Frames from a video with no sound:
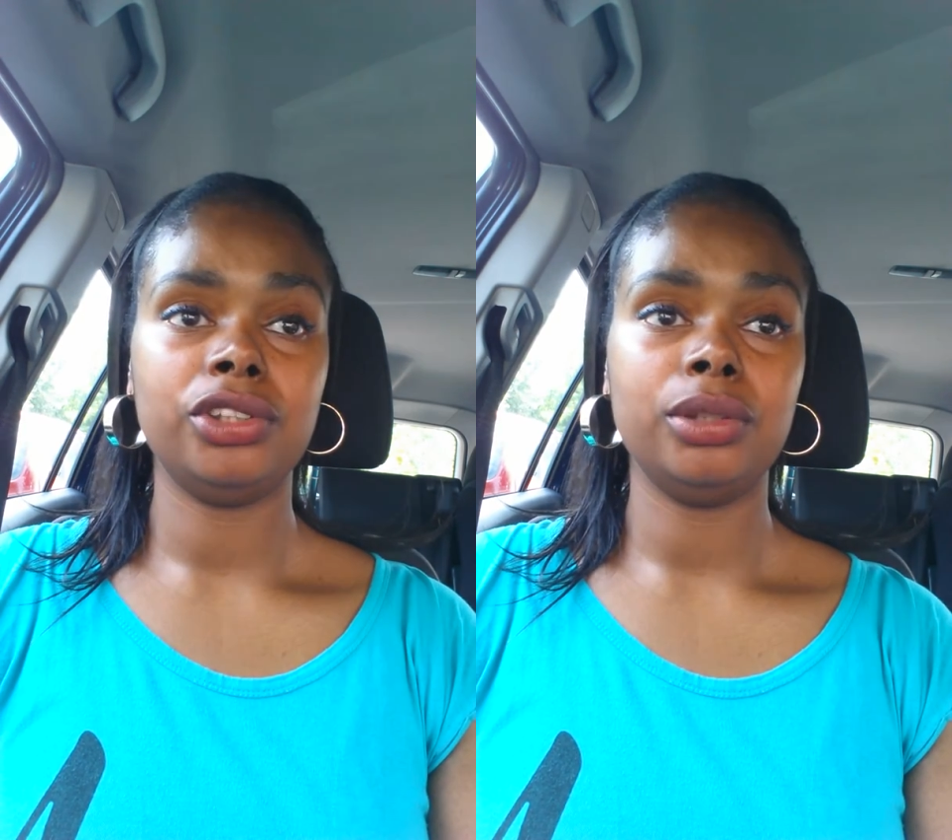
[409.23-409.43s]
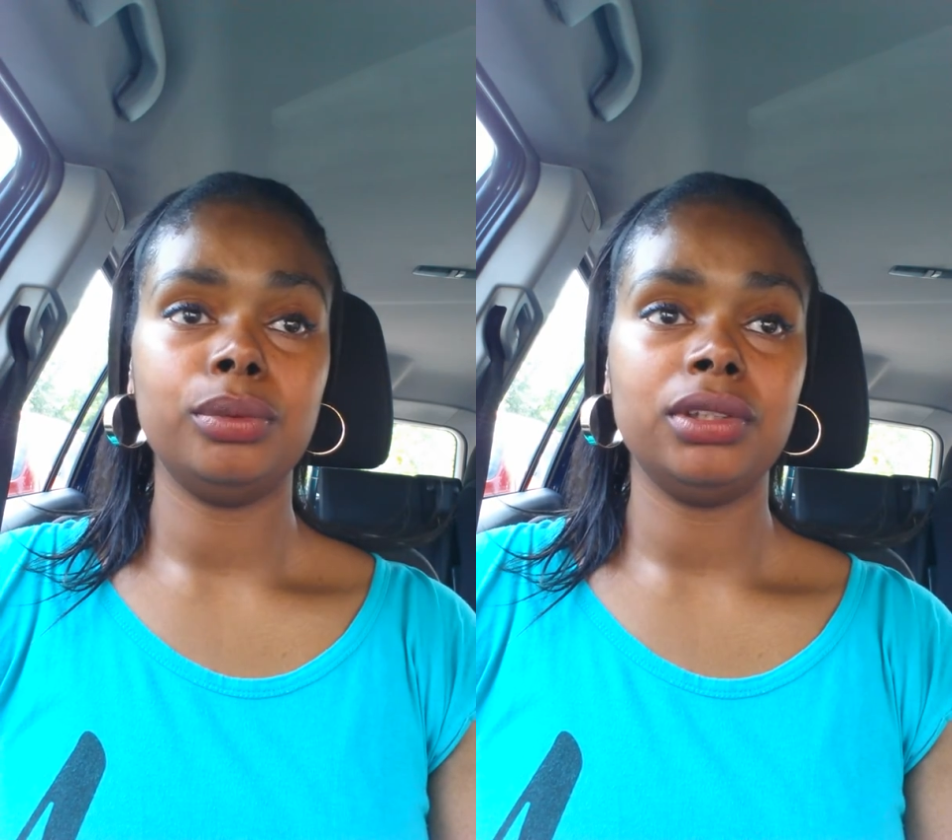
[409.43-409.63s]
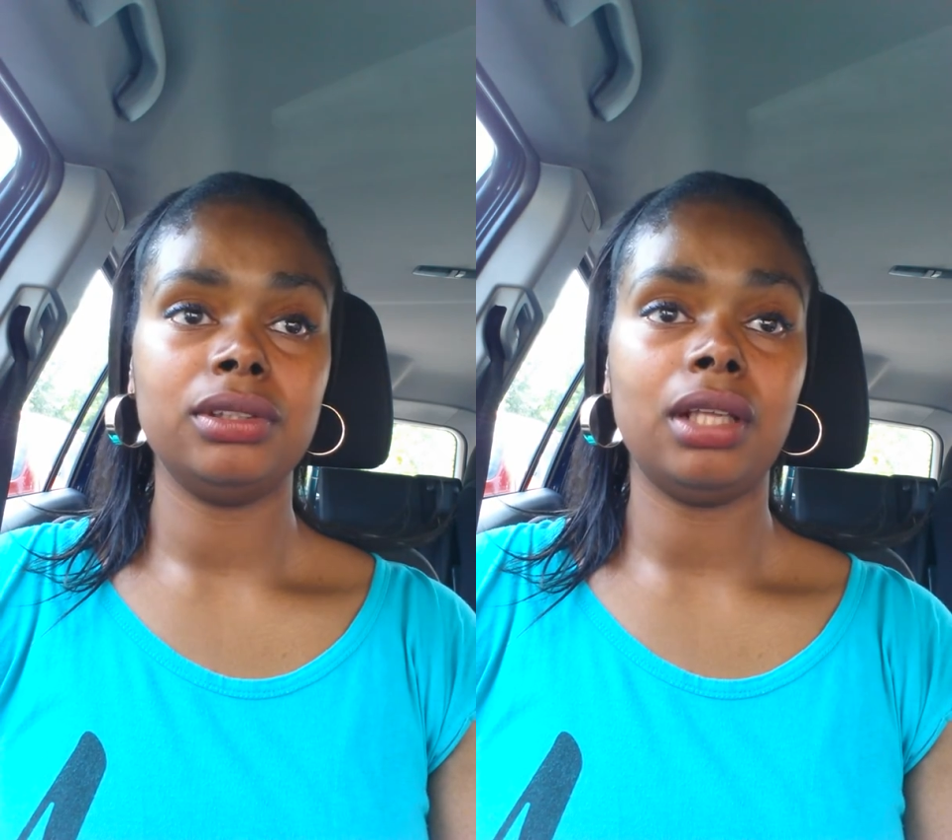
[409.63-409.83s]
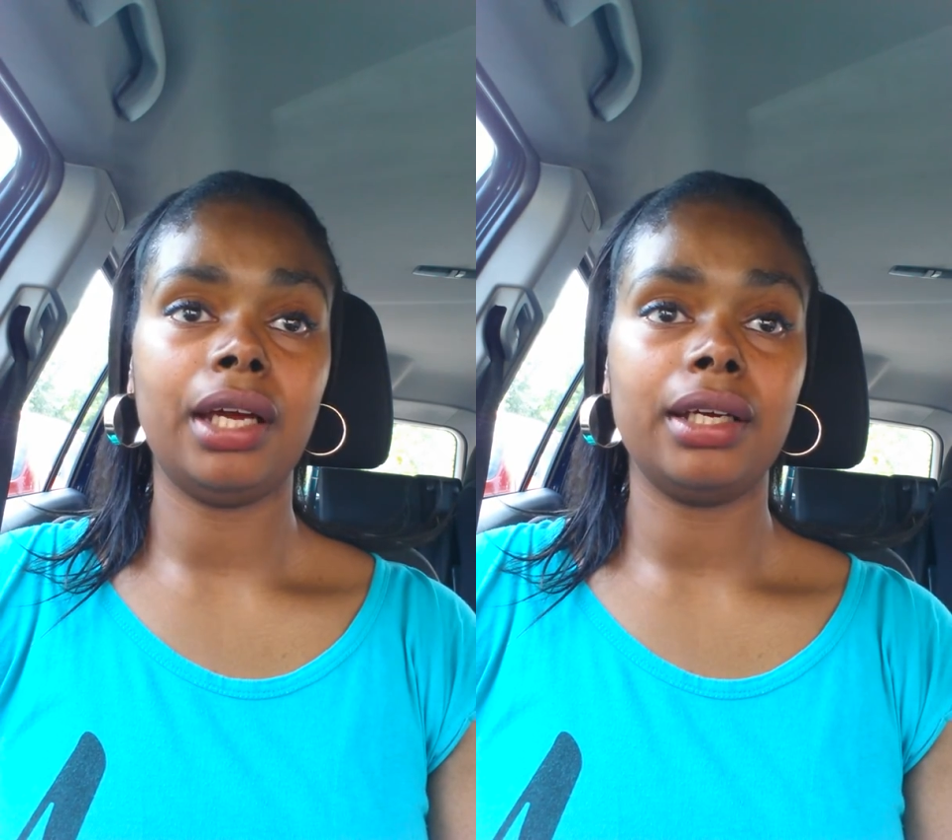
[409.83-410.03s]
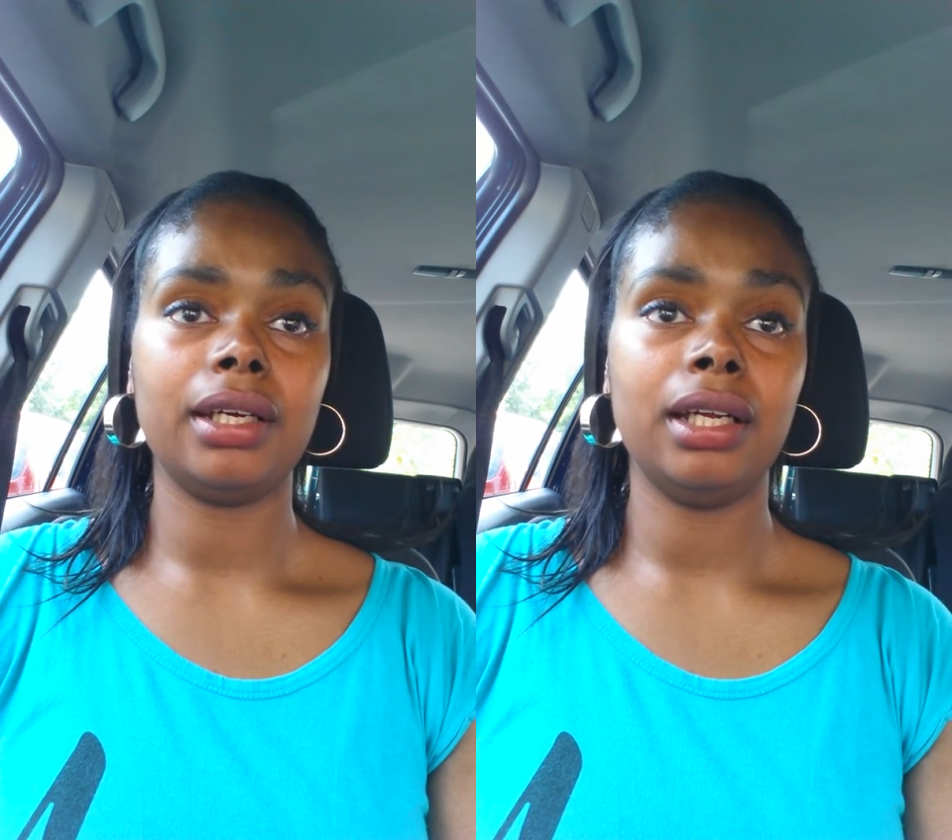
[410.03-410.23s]
She was
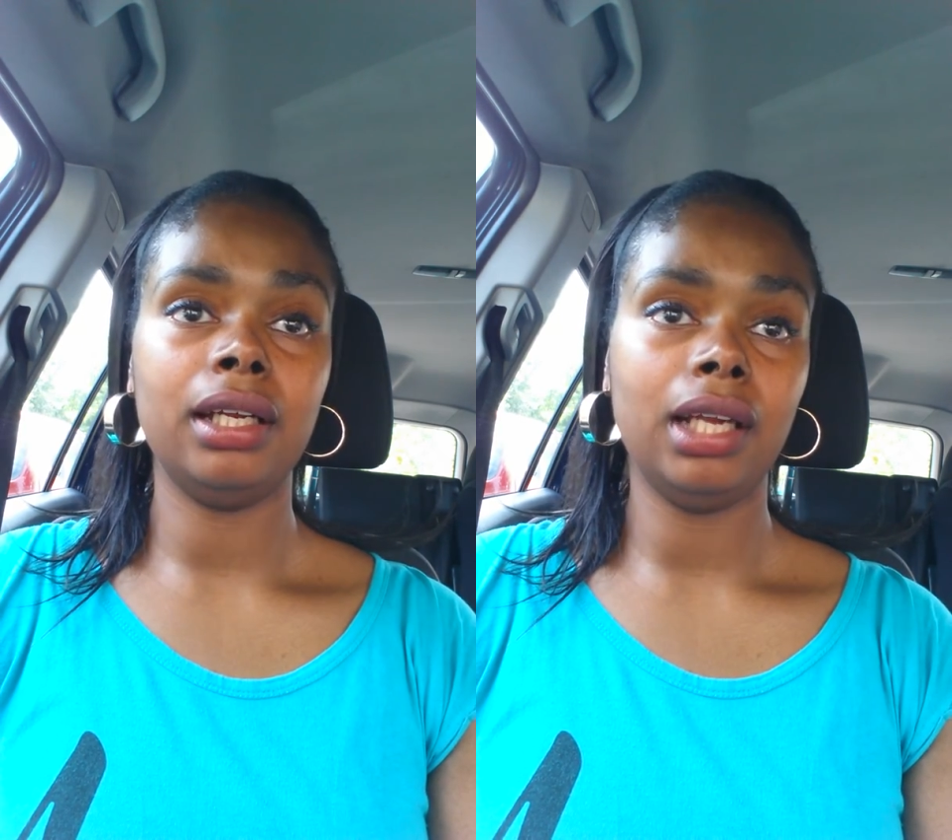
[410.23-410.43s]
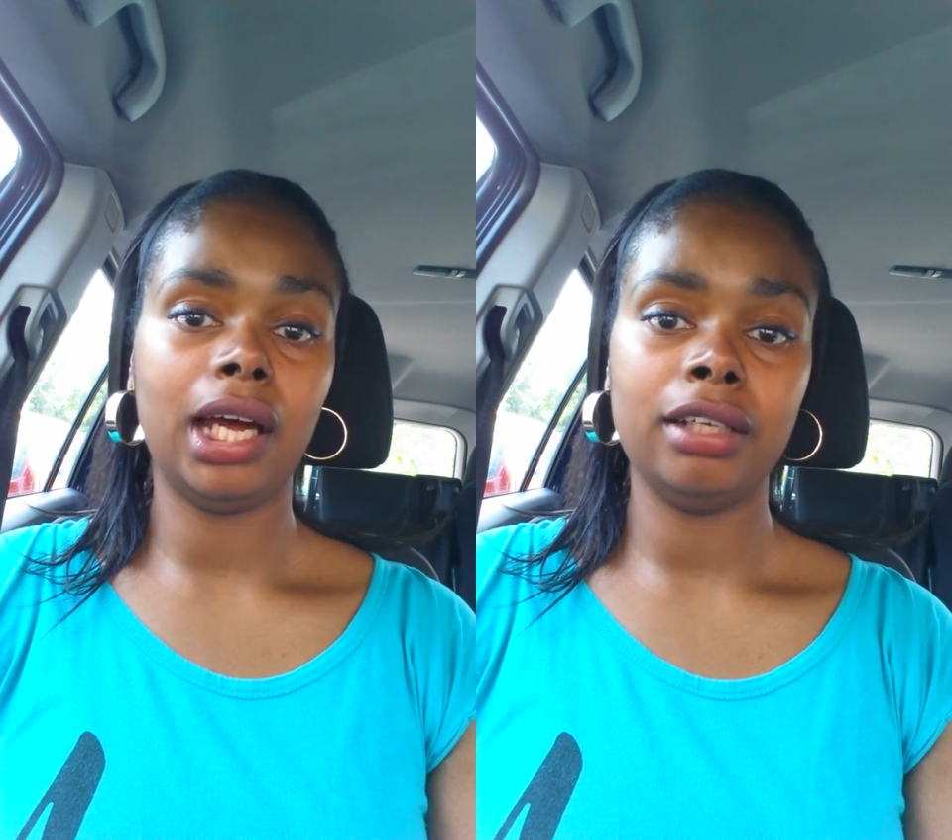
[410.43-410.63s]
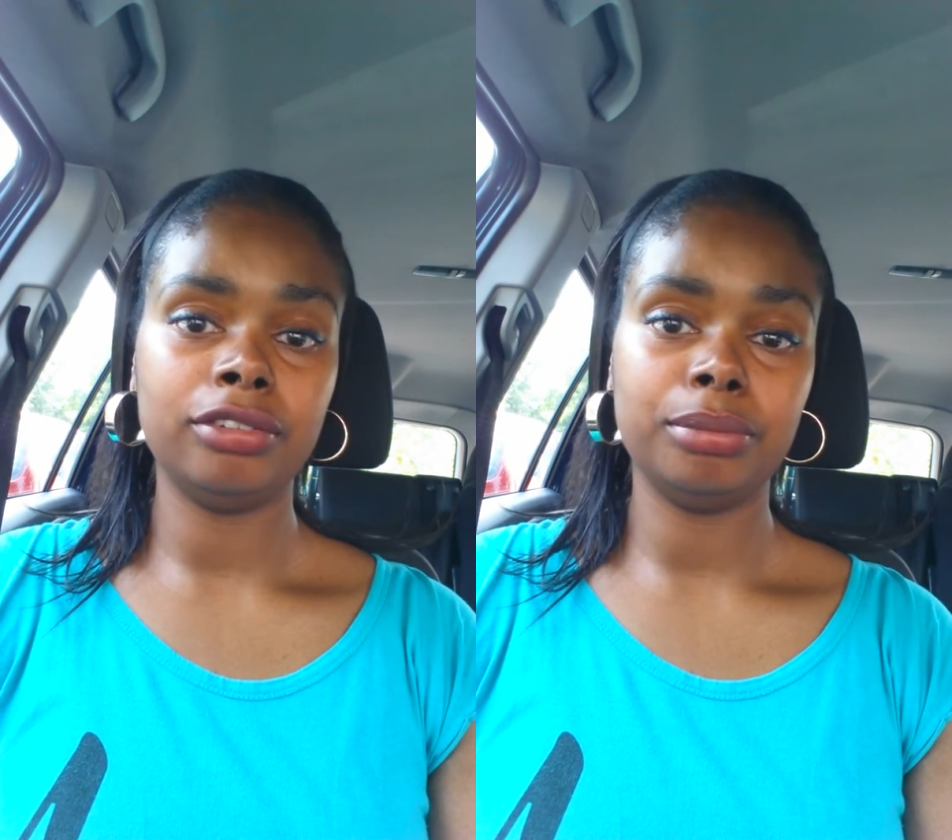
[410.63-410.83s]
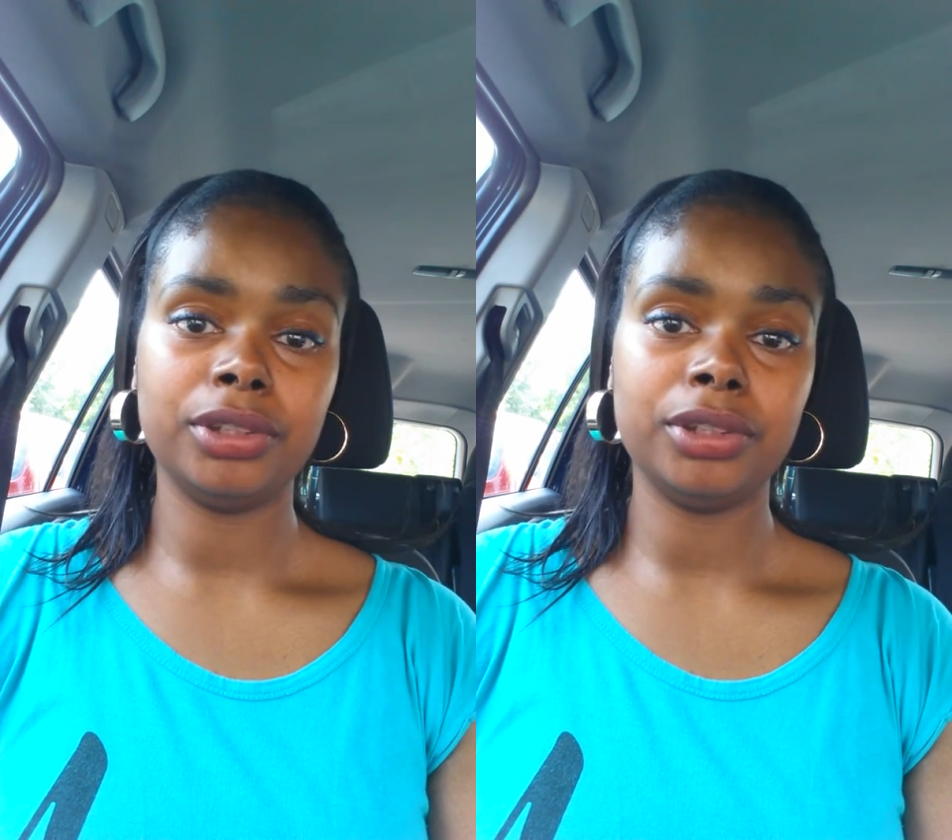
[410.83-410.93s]
like alive,